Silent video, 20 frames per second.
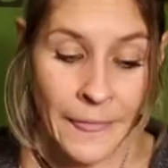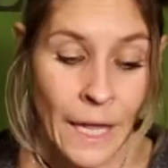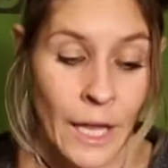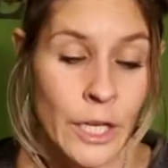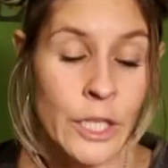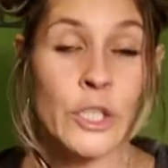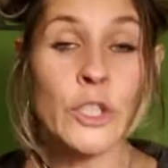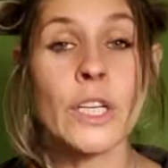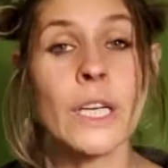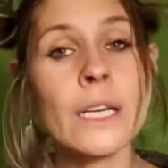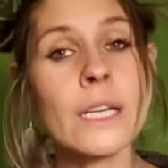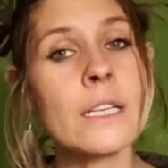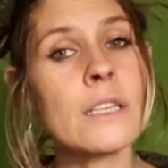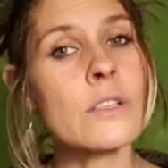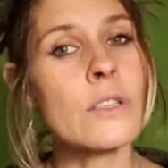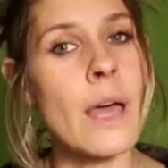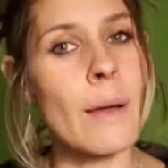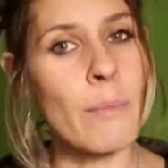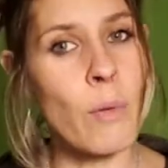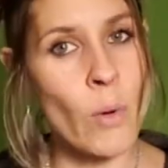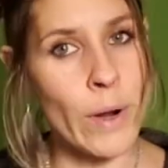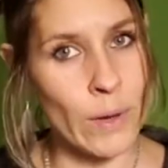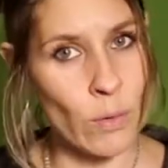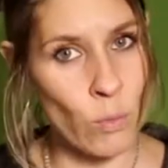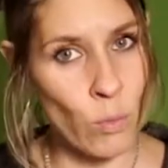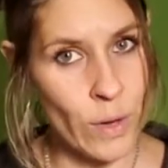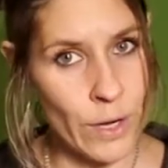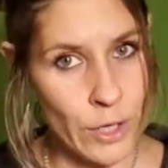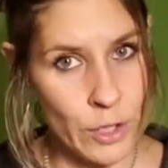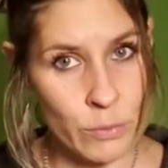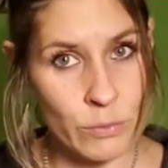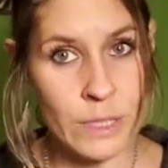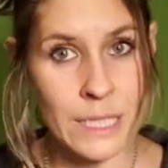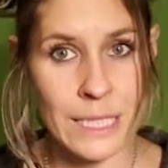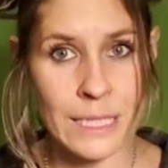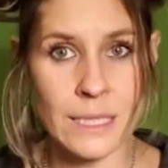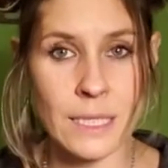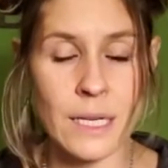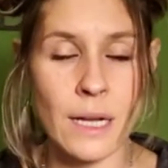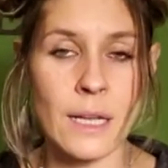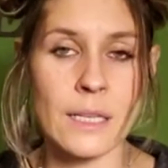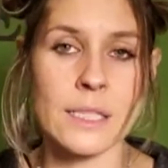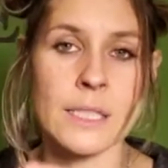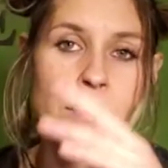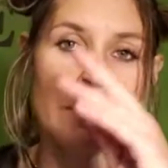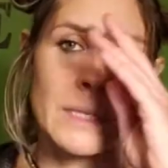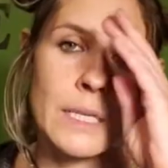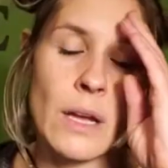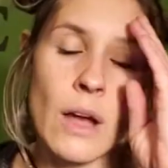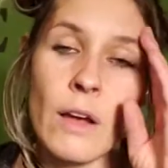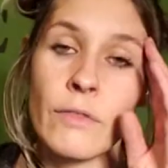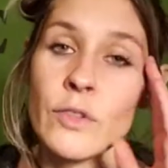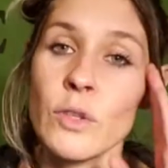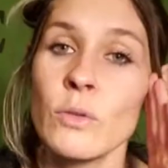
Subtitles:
You're getting to that point where you need to cut something off.